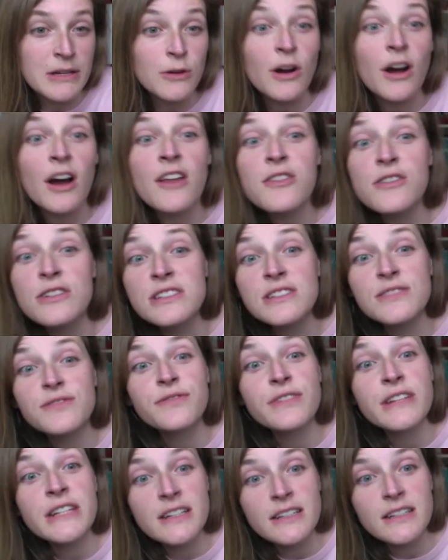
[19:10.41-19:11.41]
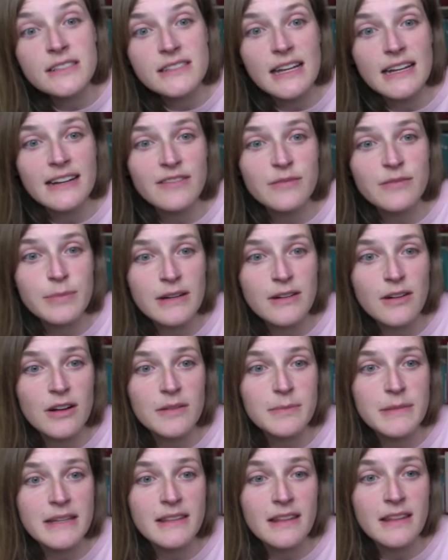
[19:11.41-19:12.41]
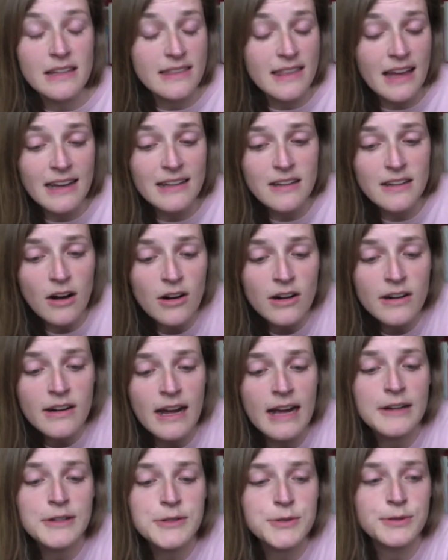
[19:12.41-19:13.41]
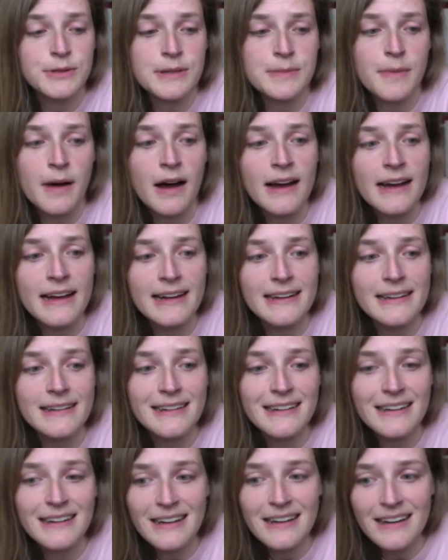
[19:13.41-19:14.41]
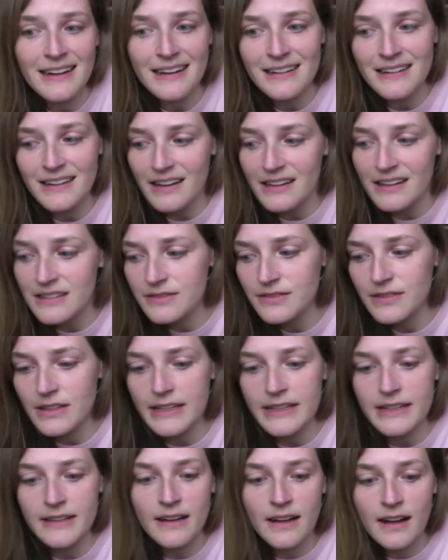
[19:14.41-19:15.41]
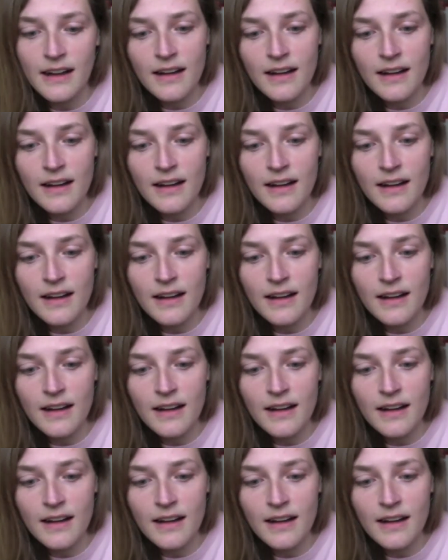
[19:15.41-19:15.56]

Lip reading: or others' fears that have been on me that aren't actually mine, and kind of like,